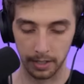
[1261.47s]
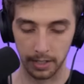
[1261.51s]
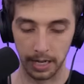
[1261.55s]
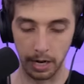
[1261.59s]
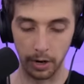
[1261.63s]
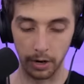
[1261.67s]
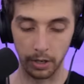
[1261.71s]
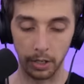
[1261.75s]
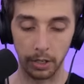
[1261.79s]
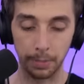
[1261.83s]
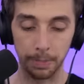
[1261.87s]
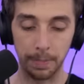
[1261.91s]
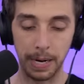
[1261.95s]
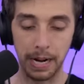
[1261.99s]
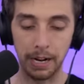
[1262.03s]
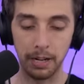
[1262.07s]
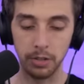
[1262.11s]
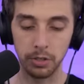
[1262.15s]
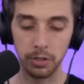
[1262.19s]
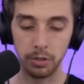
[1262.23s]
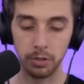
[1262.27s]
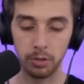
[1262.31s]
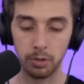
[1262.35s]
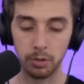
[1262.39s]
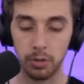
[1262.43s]
Now, in
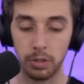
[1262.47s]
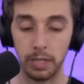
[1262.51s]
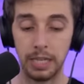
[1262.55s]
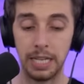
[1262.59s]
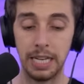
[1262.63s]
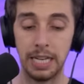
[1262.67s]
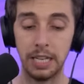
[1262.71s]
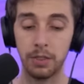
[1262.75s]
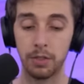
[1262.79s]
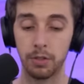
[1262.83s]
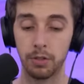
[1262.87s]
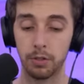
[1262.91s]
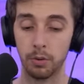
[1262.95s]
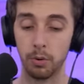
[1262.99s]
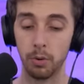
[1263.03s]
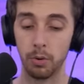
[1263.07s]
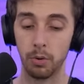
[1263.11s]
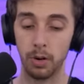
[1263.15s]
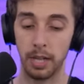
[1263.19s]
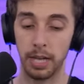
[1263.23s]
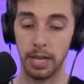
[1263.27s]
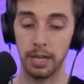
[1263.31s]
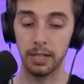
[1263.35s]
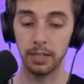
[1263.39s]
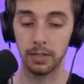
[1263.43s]
comparison to
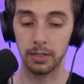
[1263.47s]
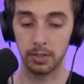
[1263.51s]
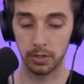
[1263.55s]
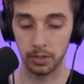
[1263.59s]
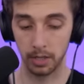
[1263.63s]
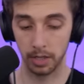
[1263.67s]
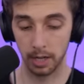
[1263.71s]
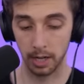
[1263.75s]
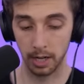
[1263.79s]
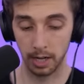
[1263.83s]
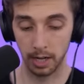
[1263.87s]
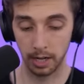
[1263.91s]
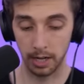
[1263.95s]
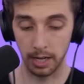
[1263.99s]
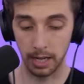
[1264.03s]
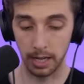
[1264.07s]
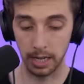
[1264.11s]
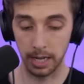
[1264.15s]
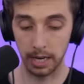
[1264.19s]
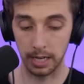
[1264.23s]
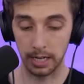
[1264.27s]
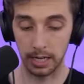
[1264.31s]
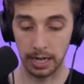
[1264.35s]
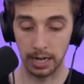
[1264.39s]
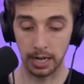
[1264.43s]
Lythronax,
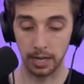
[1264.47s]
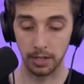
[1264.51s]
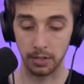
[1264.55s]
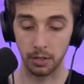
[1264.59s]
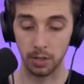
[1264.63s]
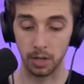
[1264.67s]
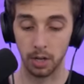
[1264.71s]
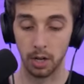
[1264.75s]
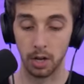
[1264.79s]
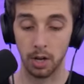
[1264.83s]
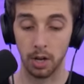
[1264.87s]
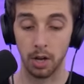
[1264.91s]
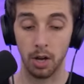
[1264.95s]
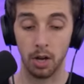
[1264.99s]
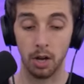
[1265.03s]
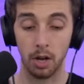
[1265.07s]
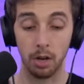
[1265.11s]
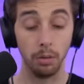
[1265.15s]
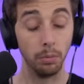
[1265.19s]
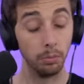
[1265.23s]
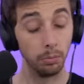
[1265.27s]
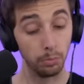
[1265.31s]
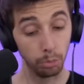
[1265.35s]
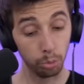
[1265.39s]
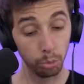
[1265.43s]
it has...
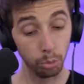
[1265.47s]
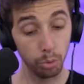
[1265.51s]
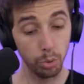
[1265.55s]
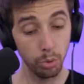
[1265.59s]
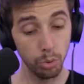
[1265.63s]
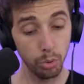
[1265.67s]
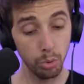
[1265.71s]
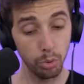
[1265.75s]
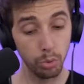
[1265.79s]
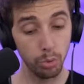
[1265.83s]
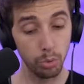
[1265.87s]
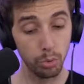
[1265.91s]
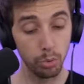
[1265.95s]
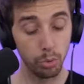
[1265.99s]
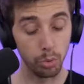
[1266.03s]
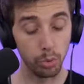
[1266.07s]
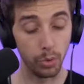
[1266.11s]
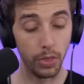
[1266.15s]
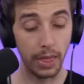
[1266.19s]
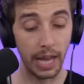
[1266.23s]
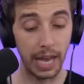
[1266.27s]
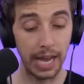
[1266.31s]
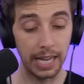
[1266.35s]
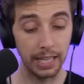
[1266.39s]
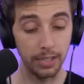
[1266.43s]
Ooh,
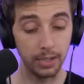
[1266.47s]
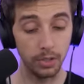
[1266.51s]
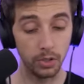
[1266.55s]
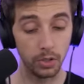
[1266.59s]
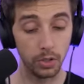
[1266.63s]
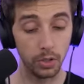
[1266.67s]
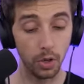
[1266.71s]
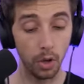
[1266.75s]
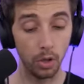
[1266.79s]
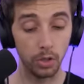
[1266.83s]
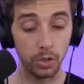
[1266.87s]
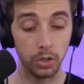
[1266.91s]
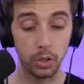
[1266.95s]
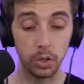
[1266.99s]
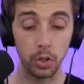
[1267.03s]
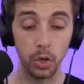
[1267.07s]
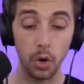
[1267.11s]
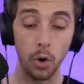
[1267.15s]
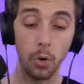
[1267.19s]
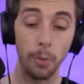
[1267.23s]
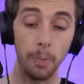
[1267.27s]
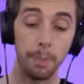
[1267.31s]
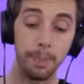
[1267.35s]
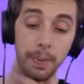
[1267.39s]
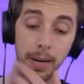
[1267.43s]
that's not
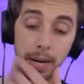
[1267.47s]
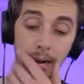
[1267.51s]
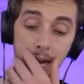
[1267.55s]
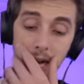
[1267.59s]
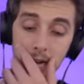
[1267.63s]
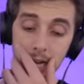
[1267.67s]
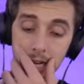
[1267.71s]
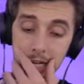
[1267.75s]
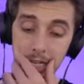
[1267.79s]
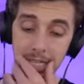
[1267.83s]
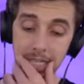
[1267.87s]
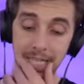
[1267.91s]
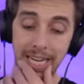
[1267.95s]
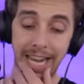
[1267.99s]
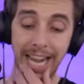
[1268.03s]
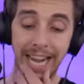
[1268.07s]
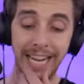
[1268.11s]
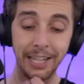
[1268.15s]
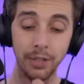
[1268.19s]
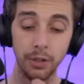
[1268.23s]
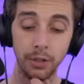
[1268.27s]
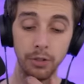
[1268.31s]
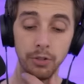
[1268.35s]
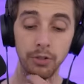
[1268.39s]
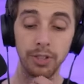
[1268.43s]
so bad.
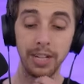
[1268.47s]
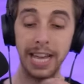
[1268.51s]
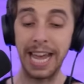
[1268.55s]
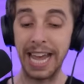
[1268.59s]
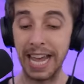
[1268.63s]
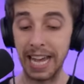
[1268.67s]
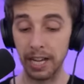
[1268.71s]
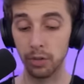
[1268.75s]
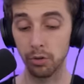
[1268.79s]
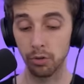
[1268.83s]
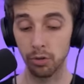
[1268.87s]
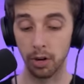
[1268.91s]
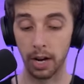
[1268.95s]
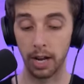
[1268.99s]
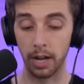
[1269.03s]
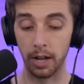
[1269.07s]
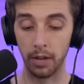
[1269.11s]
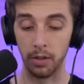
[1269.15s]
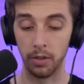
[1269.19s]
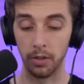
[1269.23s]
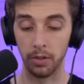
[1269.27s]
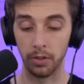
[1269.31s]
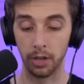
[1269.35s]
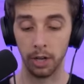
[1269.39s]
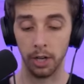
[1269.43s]
900 extra
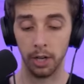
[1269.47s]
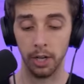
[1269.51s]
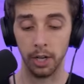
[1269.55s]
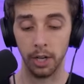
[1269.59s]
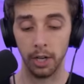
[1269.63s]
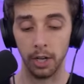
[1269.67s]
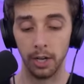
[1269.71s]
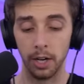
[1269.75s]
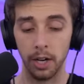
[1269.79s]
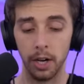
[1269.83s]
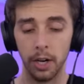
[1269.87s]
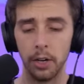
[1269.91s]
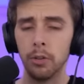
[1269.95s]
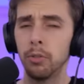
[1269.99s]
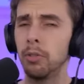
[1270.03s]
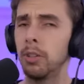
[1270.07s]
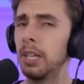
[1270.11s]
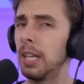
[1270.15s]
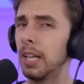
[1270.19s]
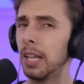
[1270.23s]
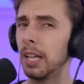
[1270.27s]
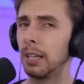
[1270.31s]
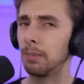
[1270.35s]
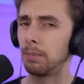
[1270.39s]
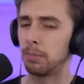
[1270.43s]
health and
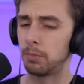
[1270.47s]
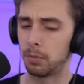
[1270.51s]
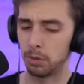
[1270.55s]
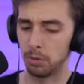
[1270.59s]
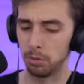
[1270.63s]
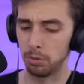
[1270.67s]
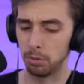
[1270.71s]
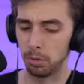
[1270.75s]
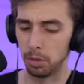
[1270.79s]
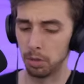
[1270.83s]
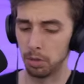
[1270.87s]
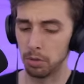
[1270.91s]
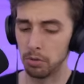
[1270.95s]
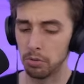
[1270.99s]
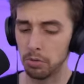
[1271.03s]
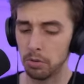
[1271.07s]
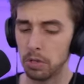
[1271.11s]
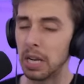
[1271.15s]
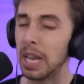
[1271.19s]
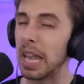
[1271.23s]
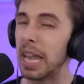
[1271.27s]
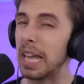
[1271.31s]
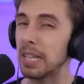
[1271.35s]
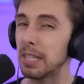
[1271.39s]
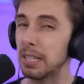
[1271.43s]
only like 200
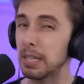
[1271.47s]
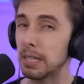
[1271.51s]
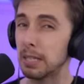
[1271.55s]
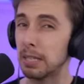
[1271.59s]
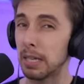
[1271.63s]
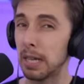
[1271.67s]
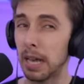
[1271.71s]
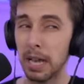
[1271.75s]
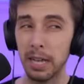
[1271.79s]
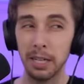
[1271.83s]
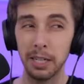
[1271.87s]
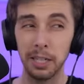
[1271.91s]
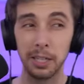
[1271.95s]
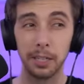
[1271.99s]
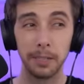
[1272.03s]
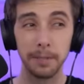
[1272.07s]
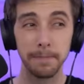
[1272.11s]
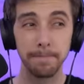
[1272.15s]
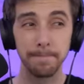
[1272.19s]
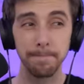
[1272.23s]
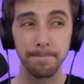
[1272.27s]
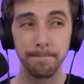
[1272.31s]
less attack?